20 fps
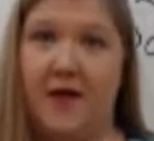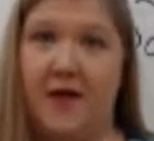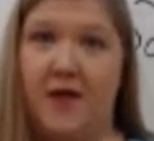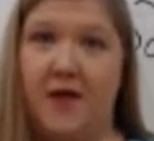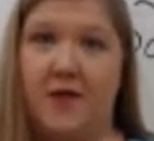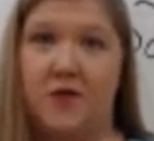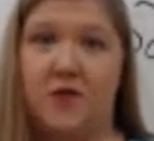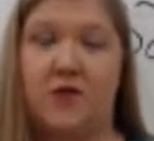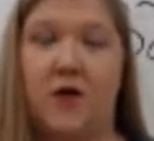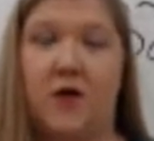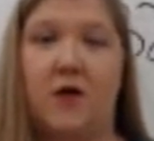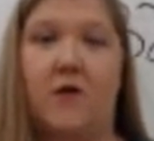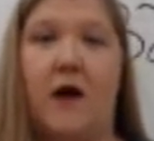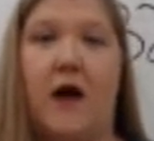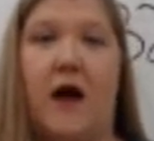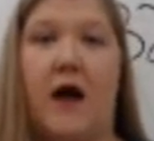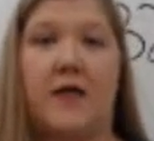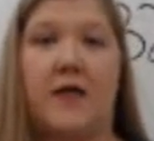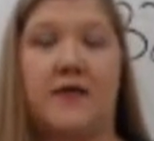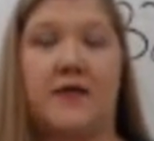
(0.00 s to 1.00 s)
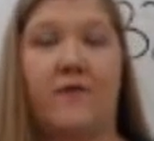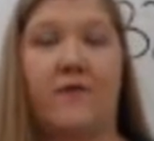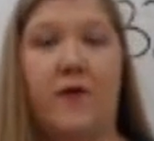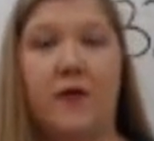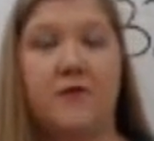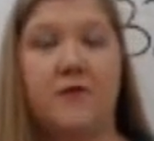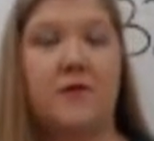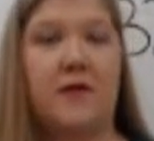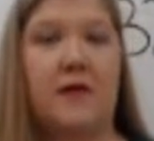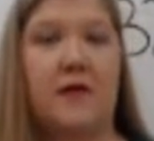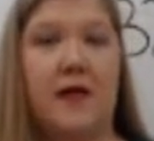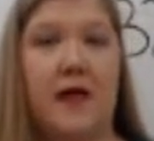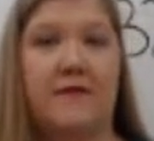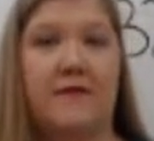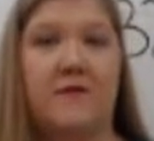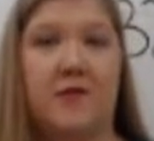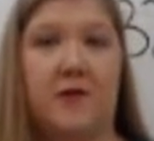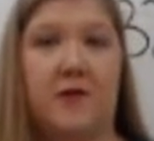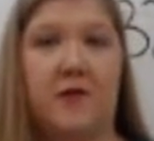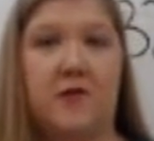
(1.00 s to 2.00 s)
So as I've worked with a lot
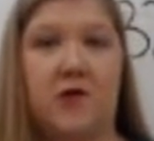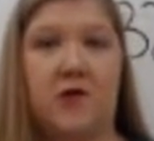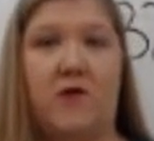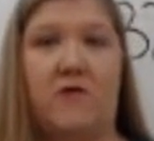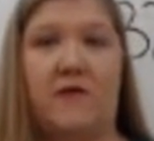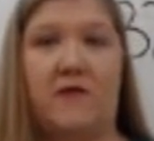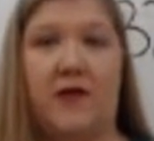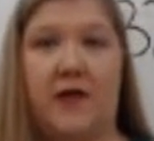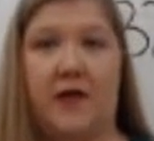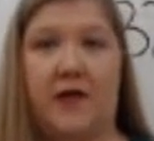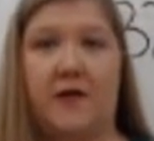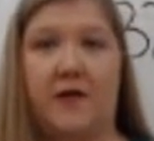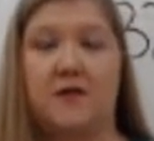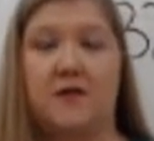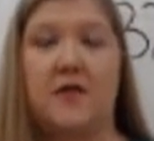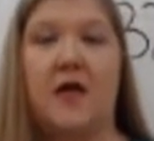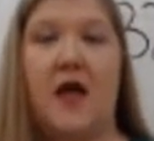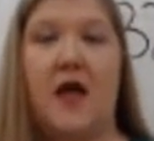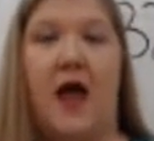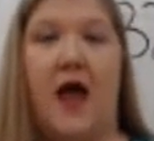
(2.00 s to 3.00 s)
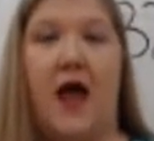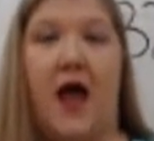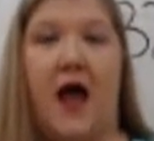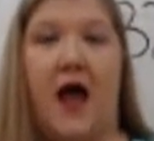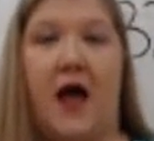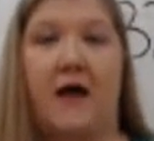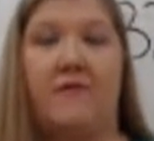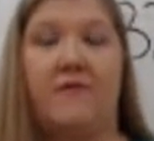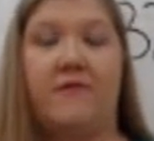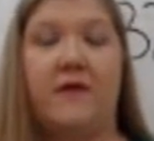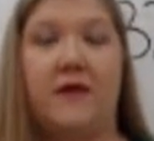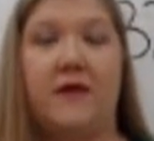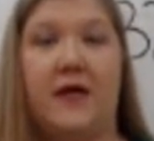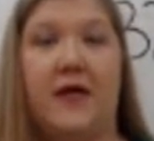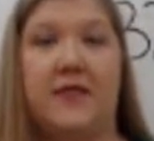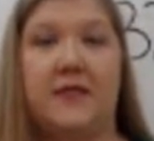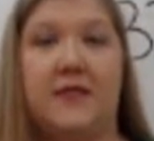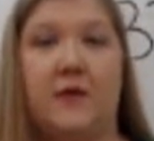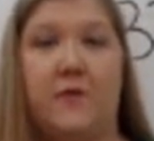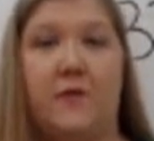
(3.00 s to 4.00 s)
of students over the years, I've
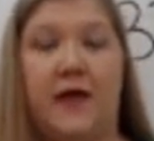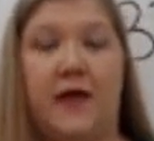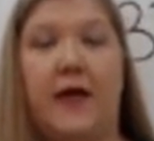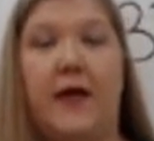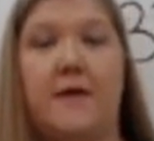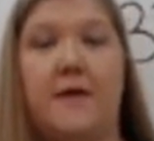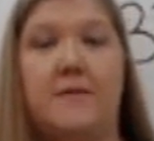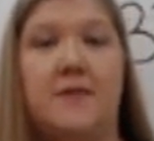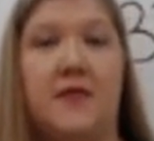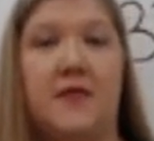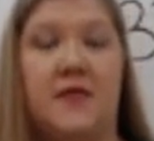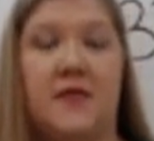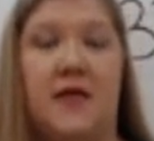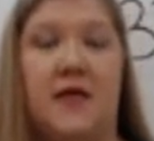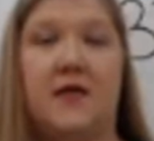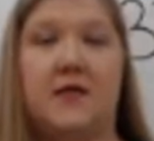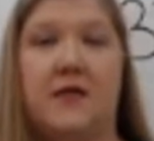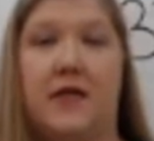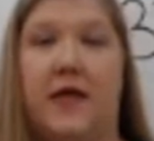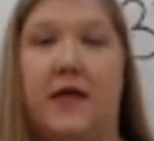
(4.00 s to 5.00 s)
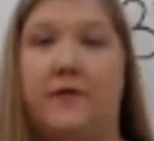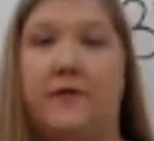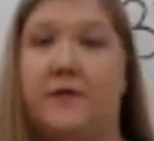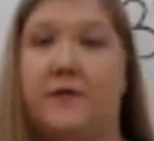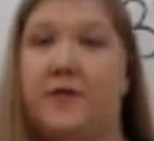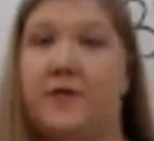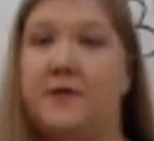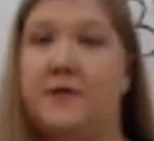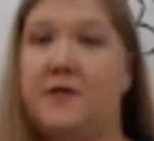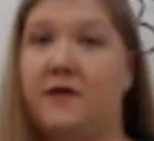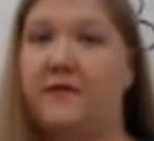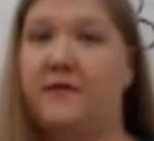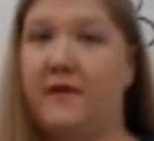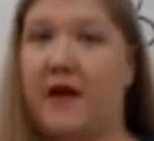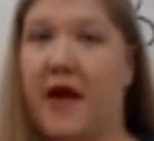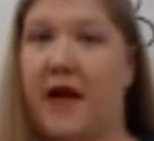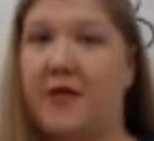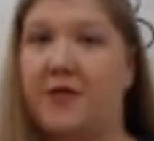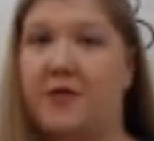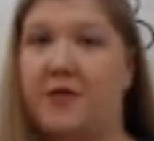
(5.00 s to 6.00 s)
realized that when it comes to things like reducing
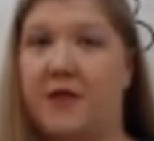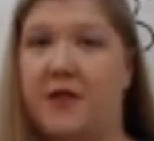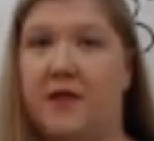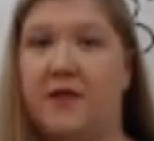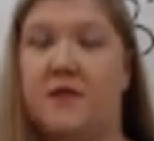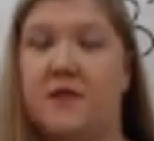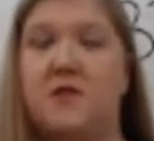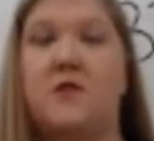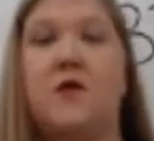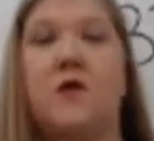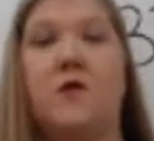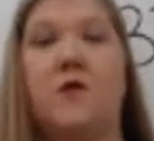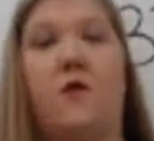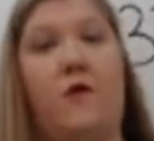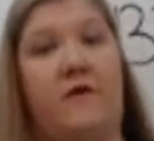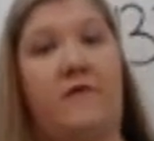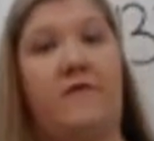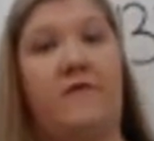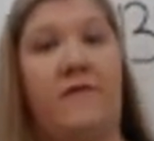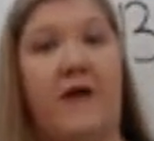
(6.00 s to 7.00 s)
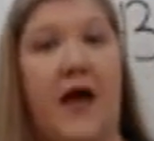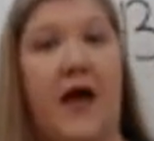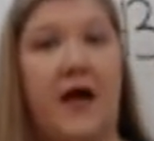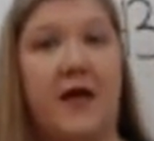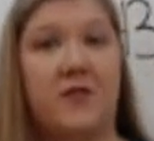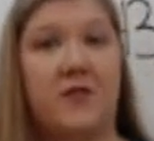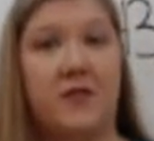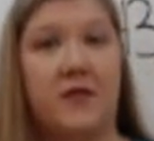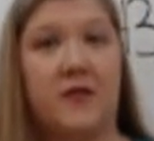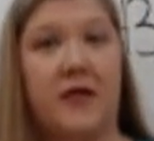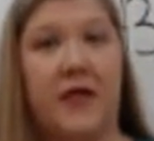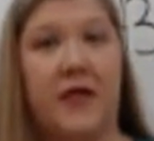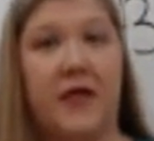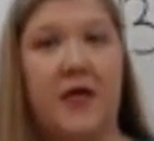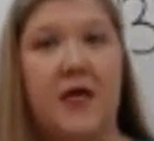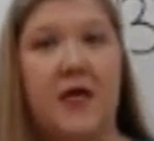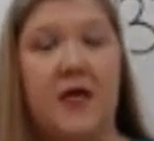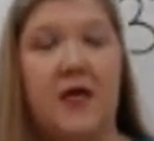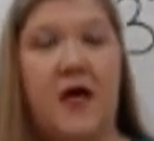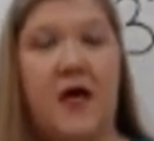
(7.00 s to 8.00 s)
fractions or
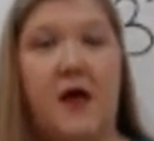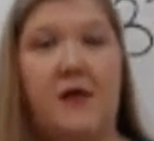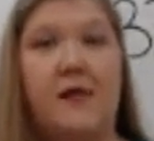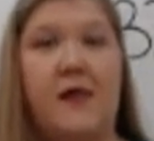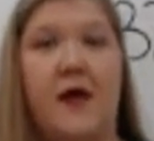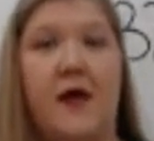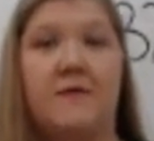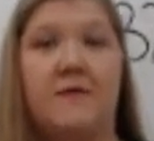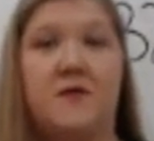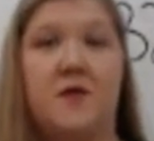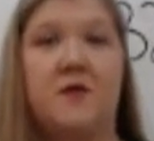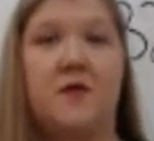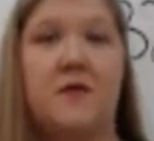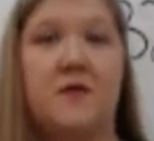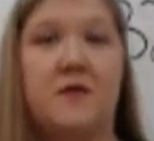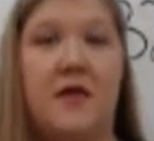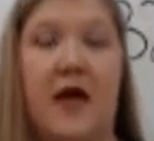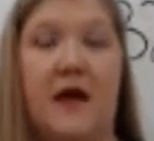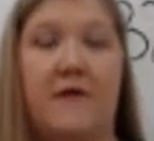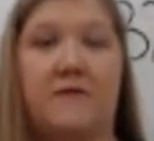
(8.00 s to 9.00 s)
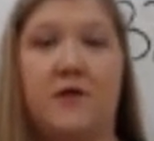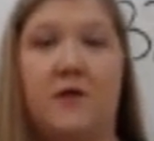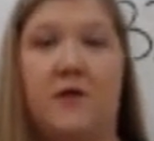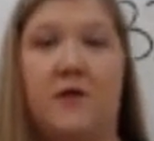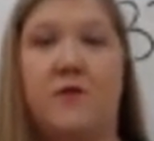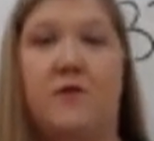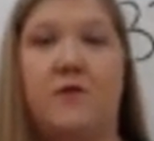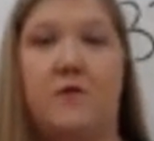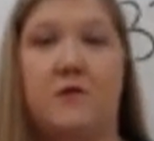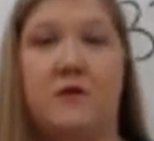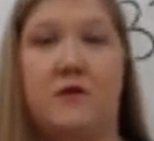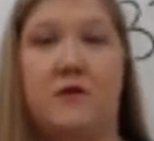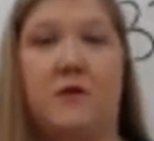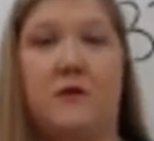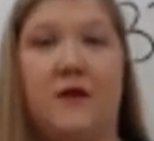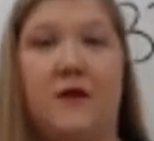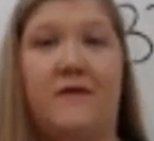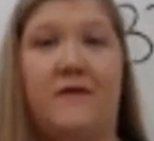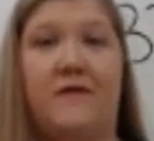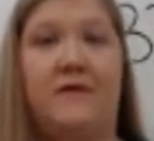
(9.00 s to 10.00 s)
factoring, a lot of students have to go through a
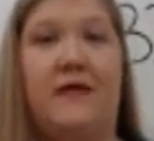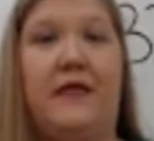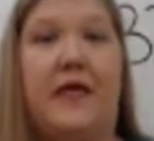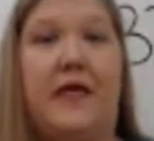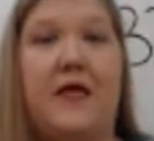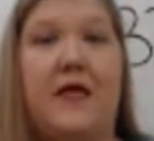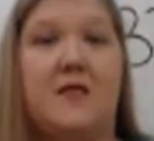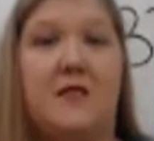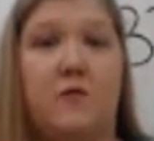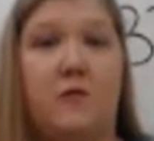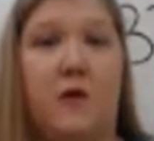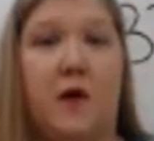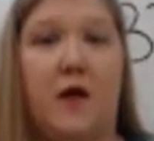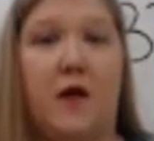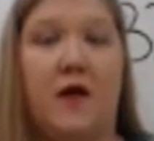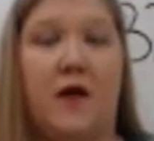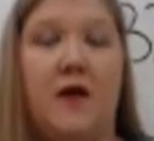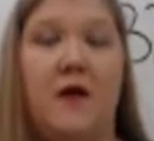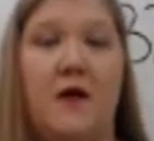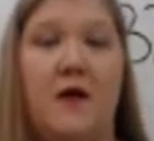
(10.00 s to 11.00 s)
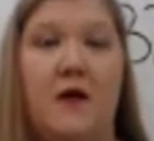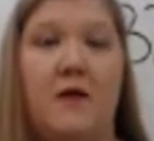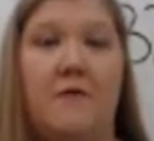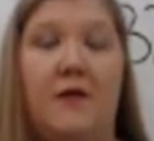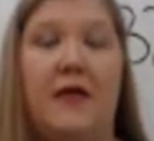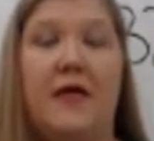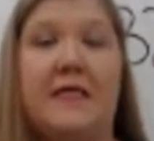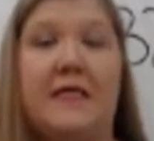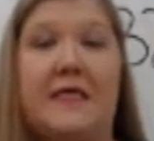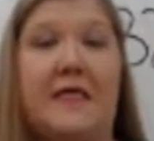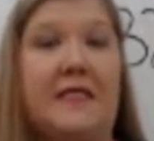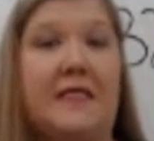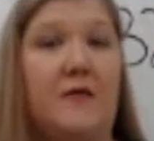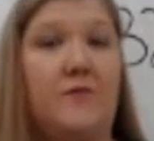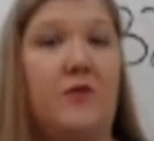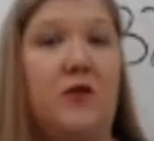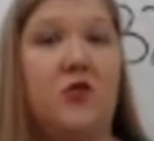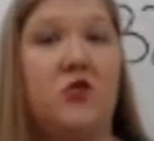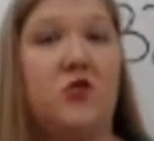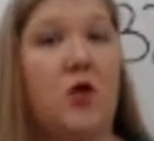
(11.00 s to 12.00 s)
certain level of guesswork because they
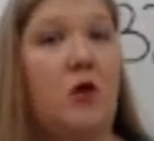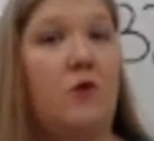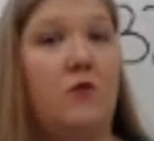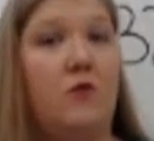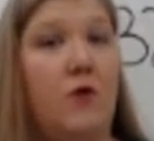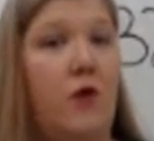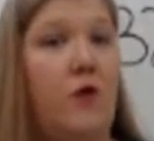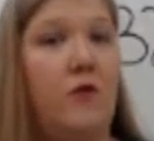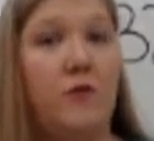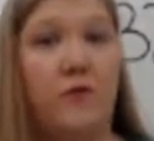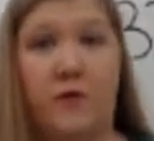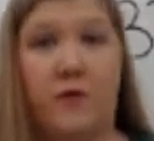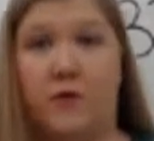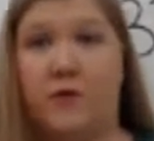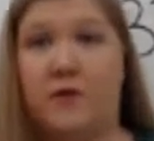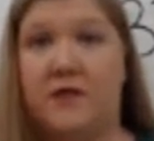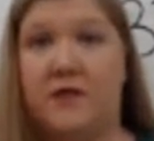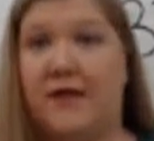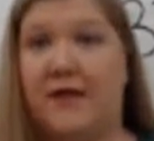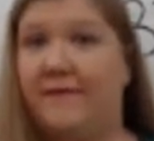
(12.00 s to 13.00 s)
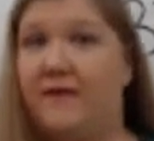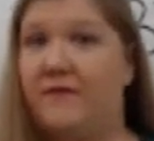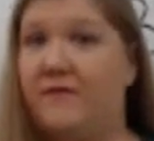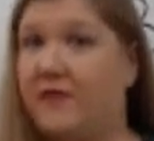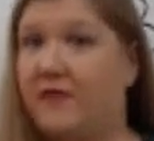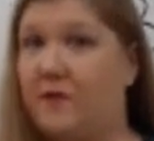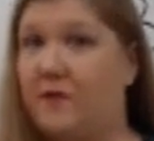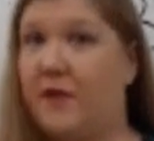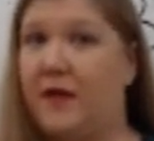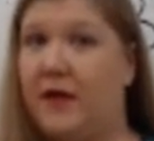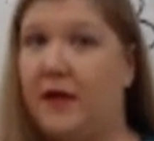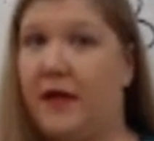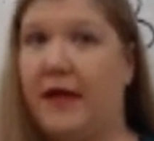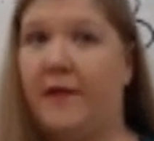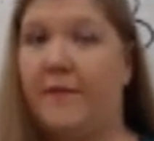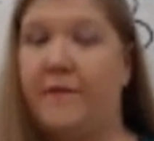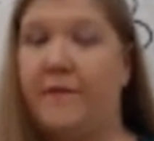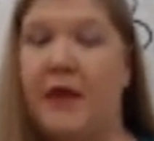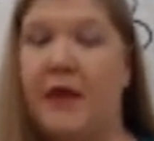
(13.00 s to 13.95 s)
simply don't know the rules of divisibility.